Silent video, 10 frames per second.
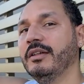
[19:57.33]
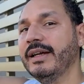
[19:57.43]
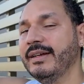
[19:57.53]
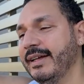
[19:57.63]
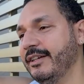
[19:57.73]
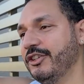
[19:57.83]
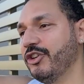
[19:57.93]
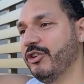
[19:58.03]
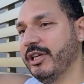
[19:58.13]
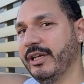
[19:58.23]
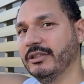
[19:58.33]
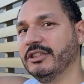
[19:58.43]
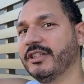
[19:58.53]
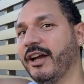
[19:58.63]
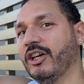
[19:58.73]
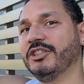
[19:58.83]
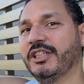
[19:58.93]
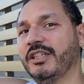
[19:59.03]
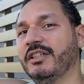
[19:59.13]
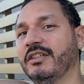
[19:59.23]
they need to create
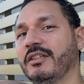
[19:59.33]
scarcity